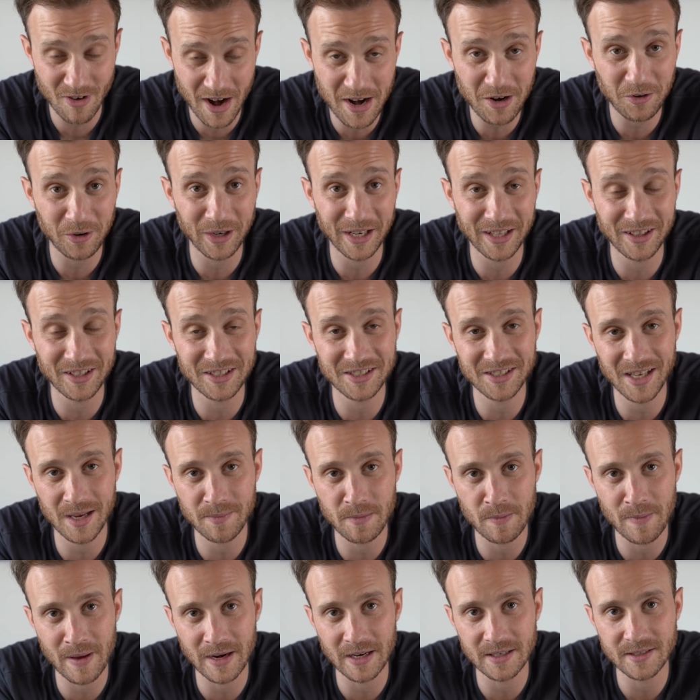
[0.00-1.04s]
rendering in the
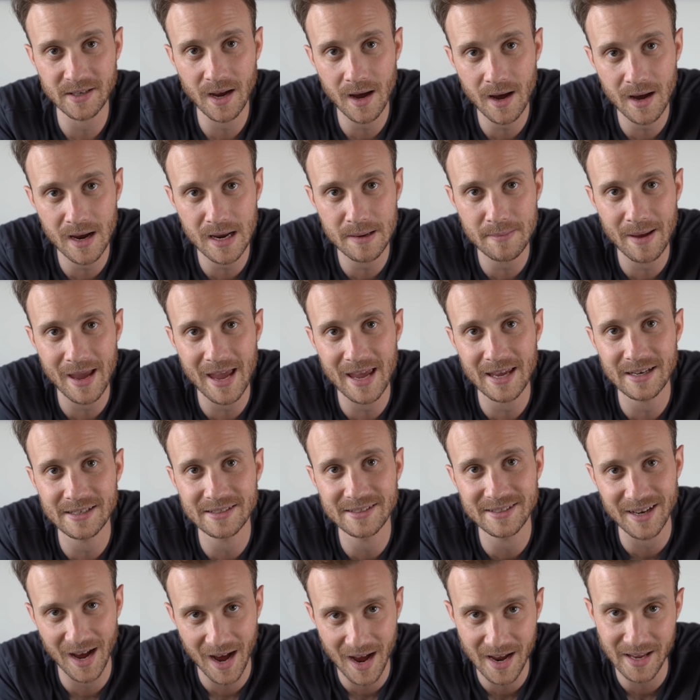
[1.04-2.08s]
same amount of time
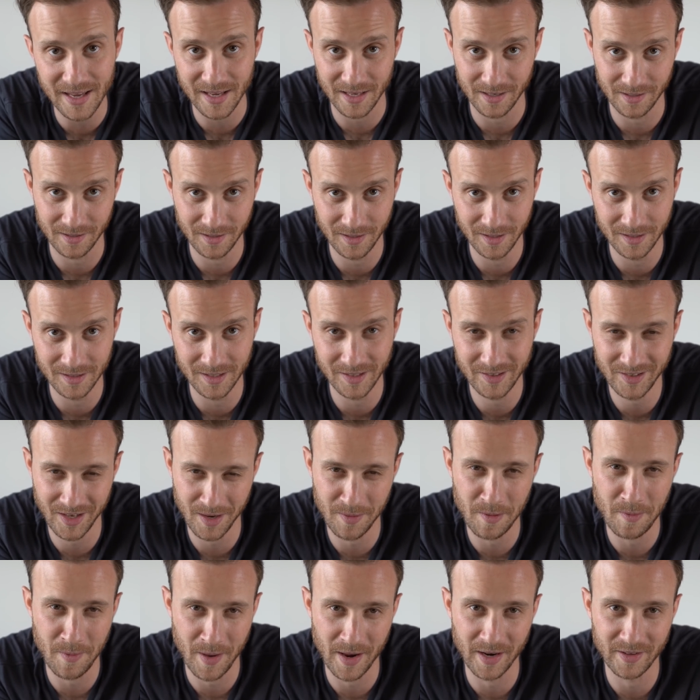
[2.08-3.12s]
and dying in the
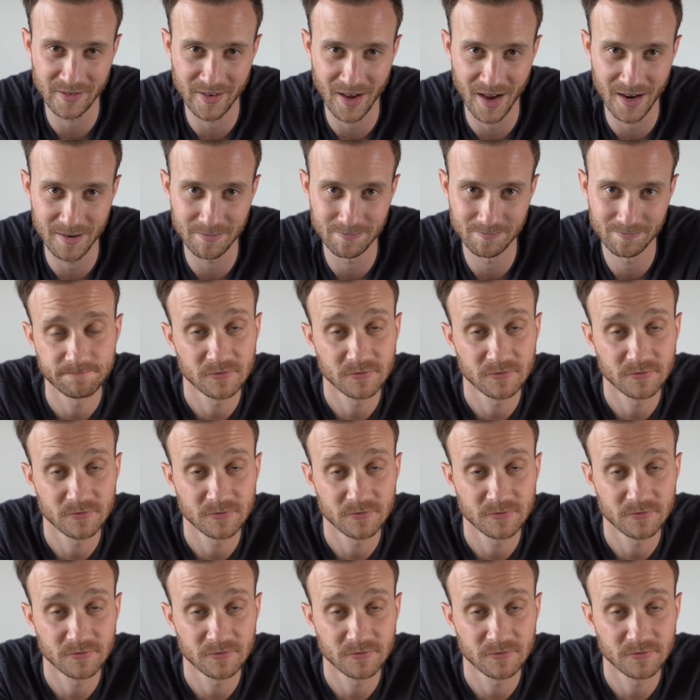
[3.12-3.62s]
same amount of time.